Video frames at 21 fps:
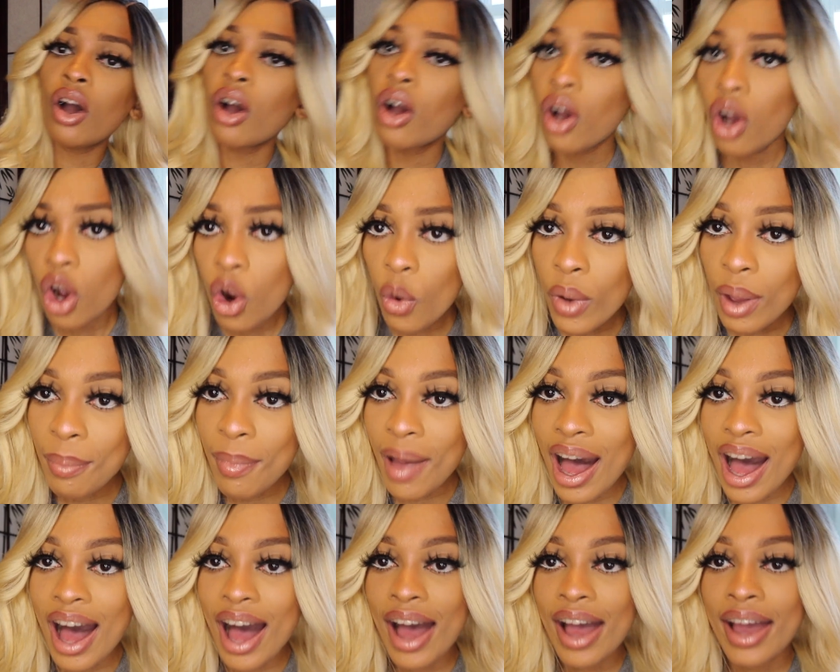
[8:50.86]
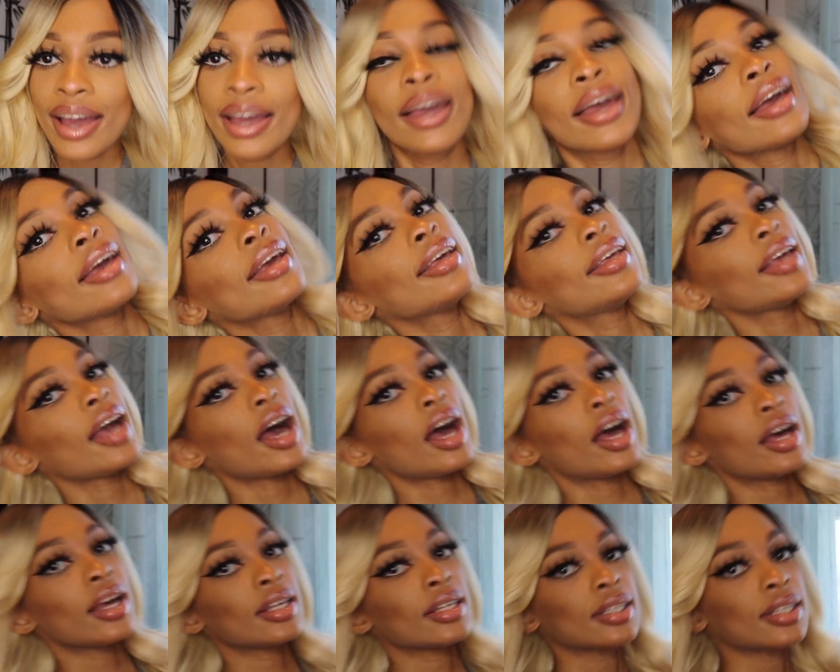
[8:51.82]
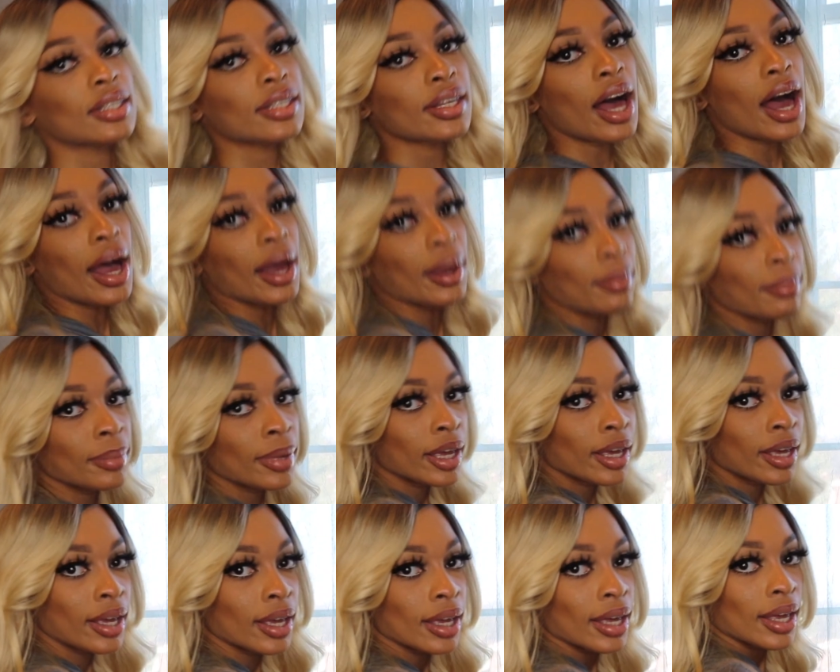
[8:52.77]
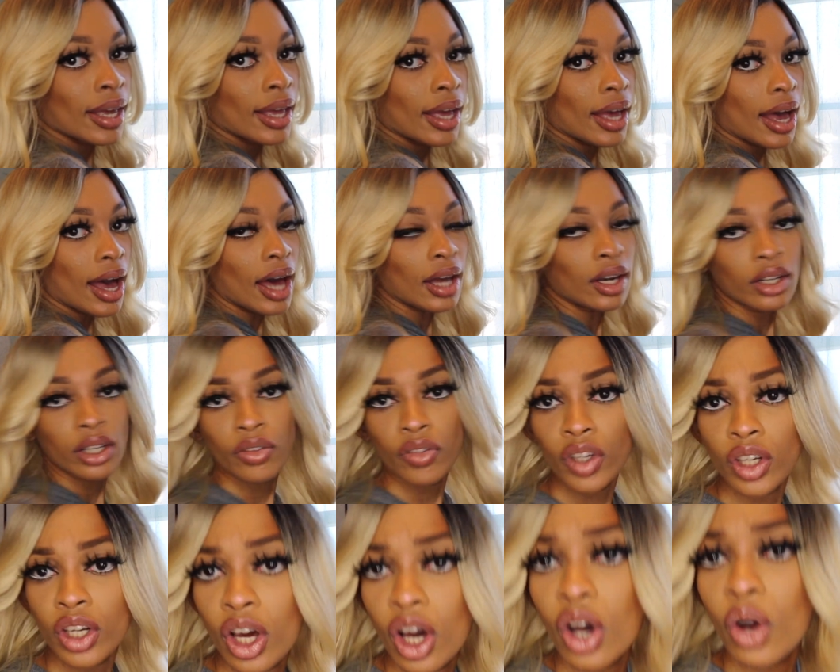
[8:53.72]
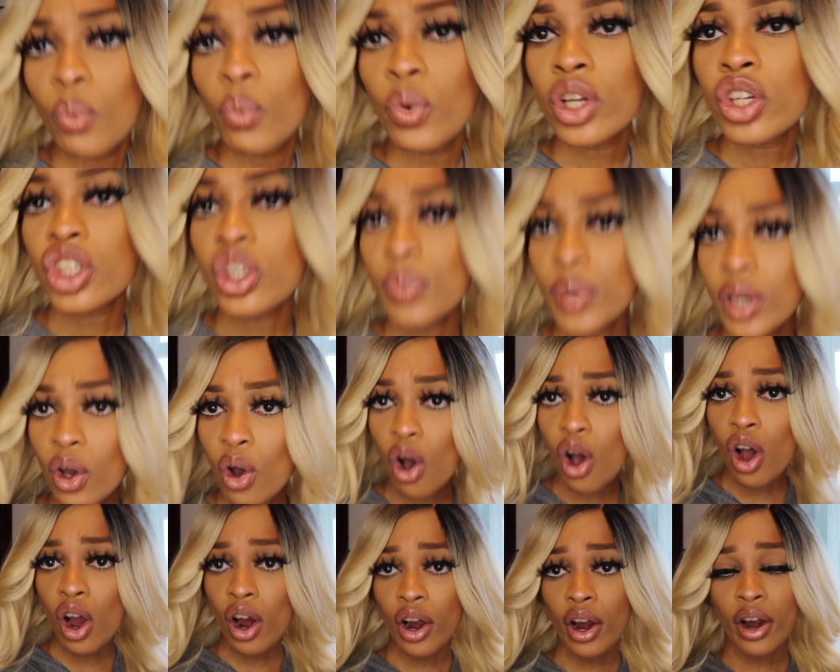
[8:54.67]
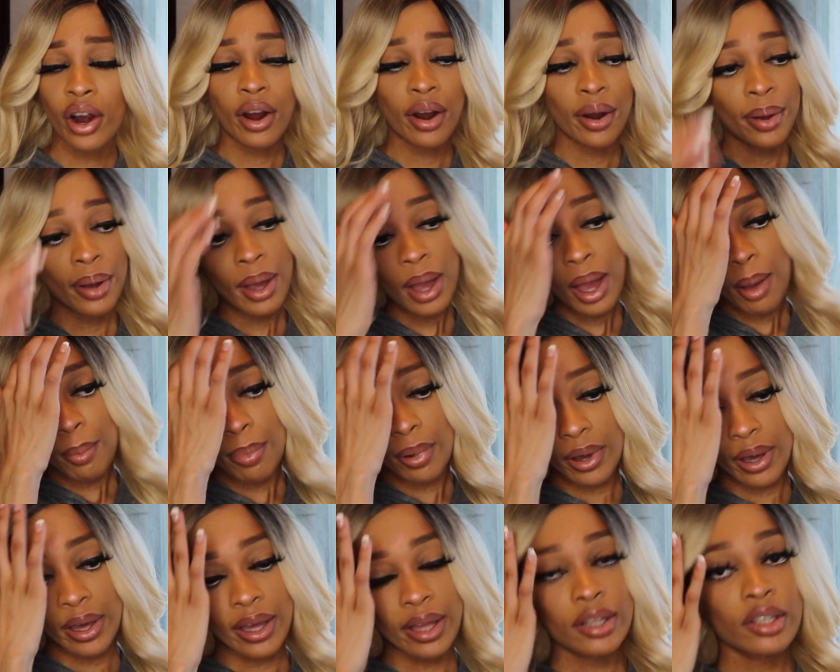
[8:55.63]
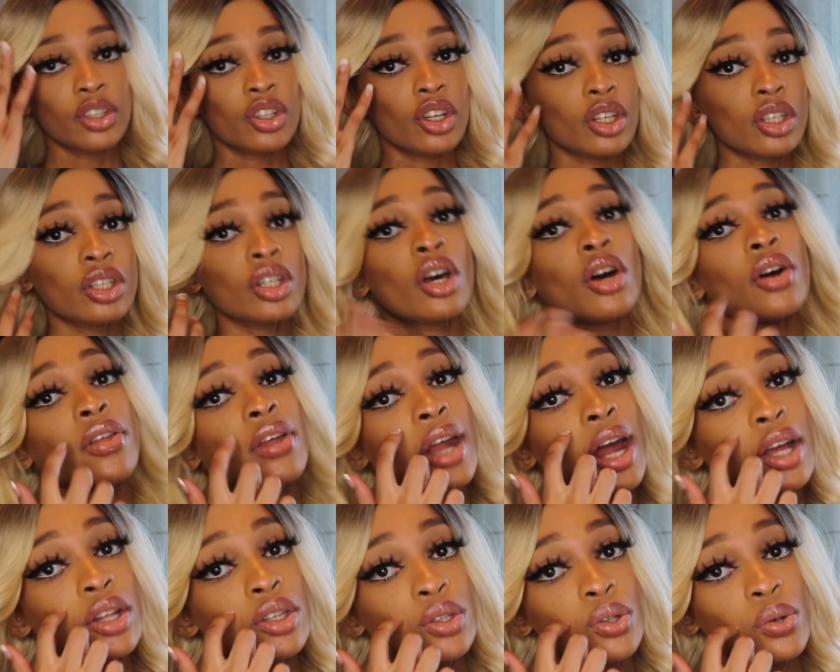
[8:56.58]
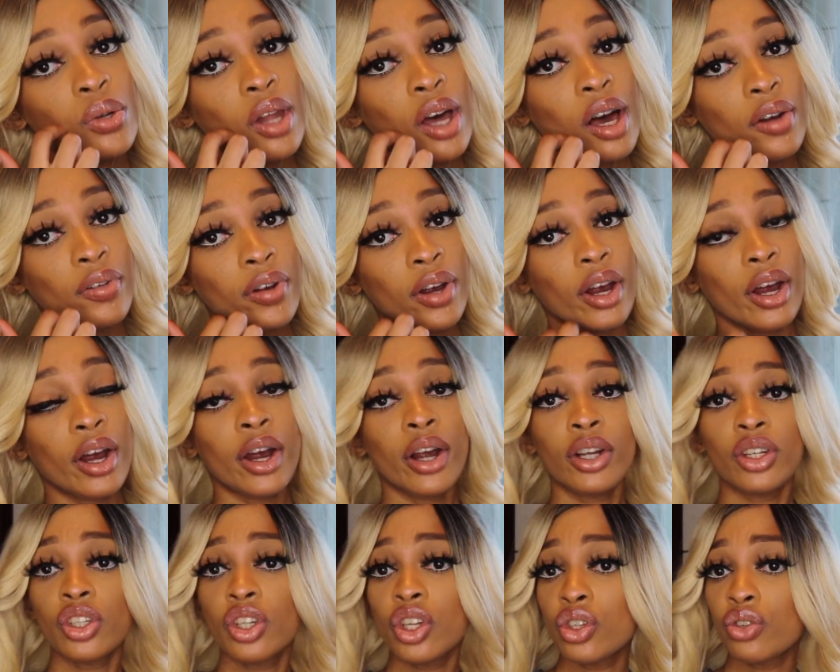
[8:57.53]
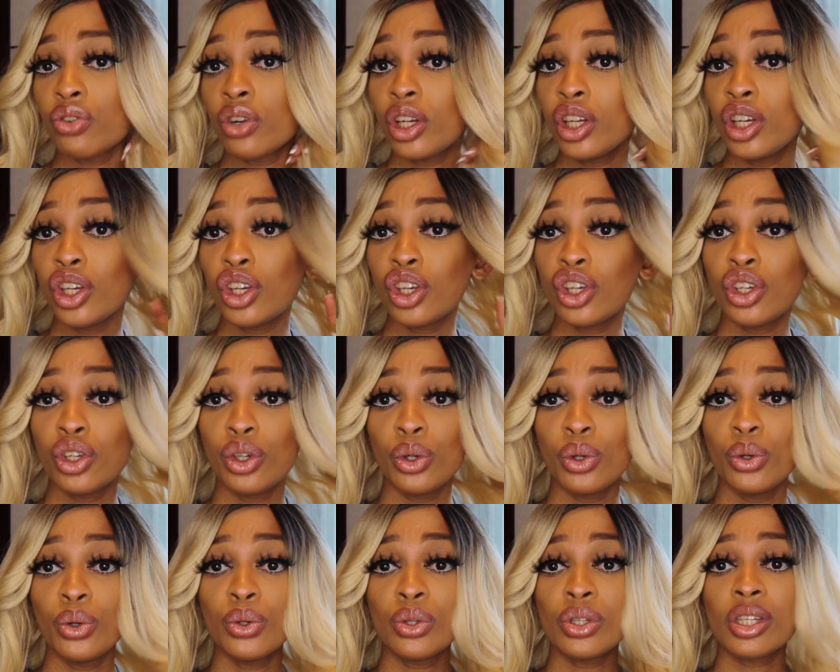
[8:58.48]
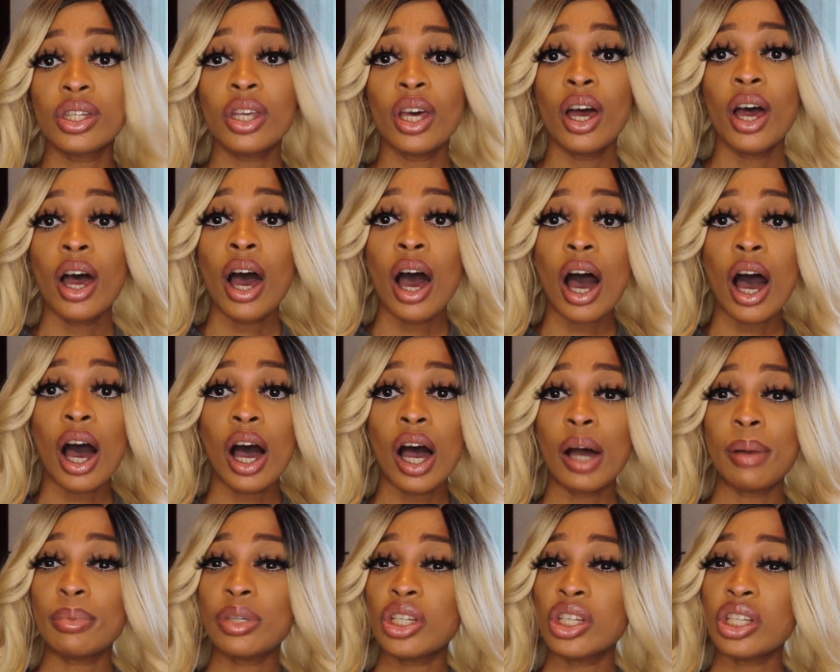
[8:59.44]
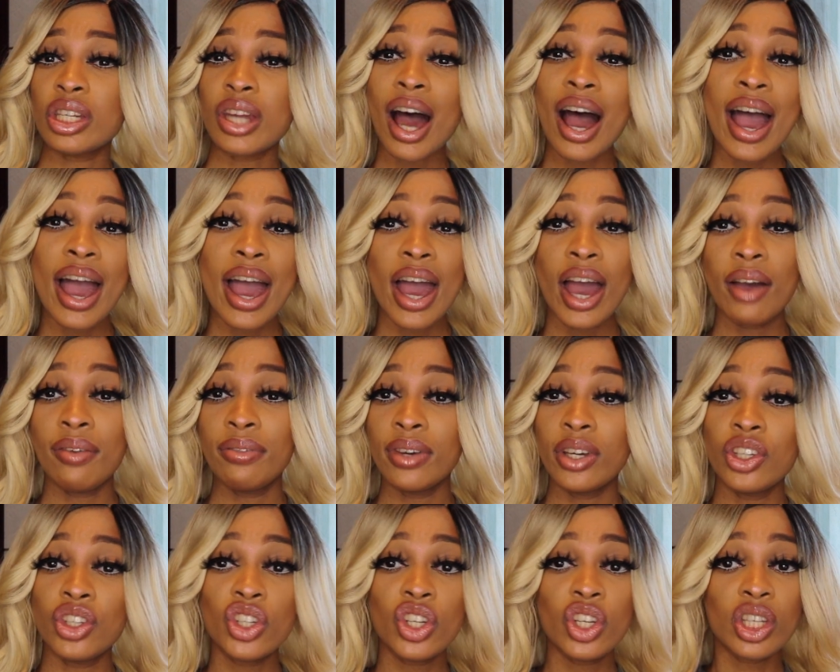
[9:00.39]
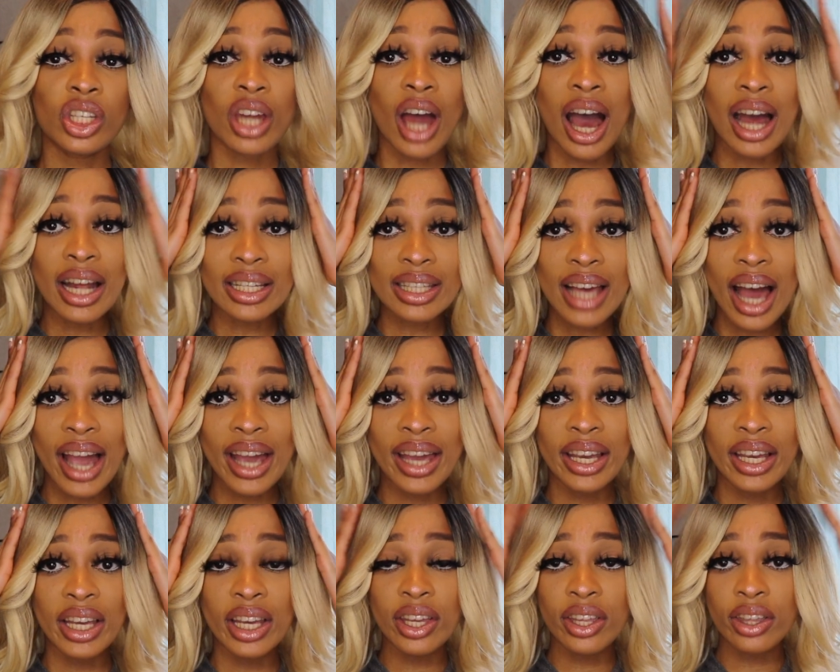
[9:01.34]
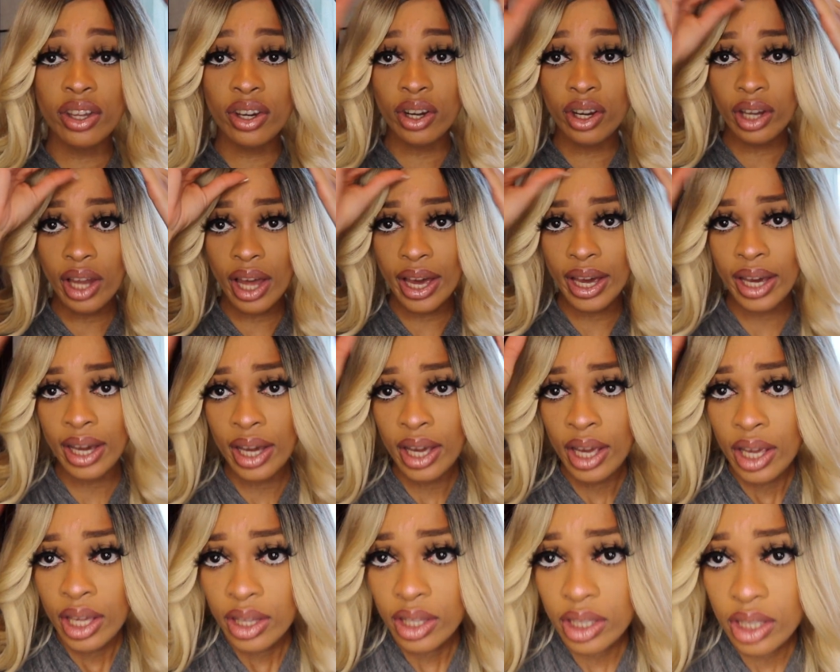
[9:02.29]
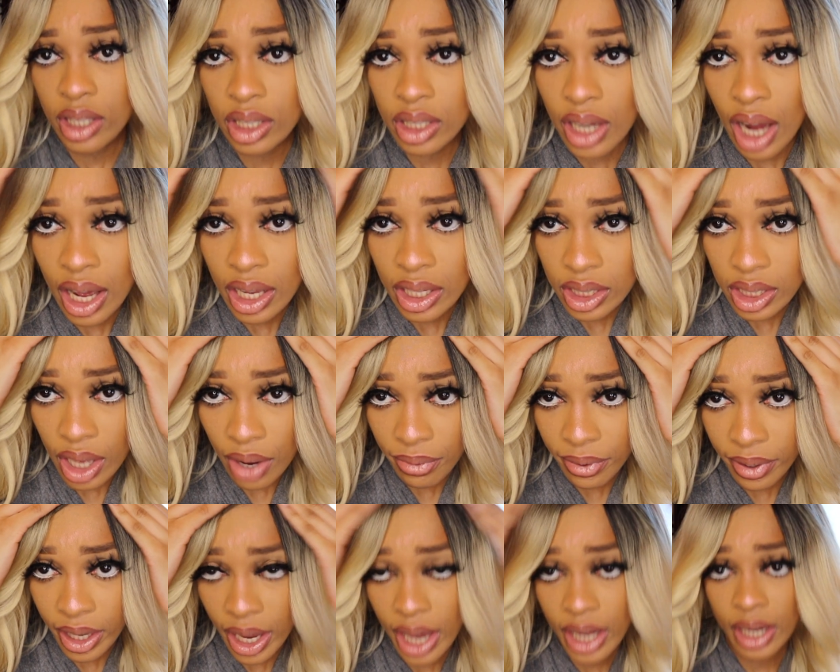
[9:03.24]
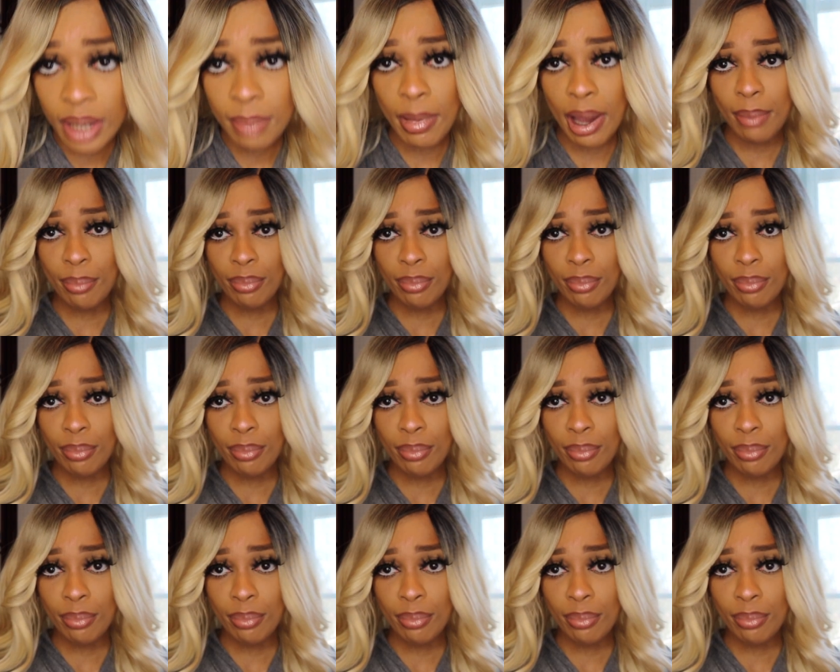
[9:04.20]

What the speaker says: Who am I? Yes, I don't even know. What should we call her? But just know that I do love her. She's really cute. She's not heavy, she's not tight either. Like, this is not suffocating my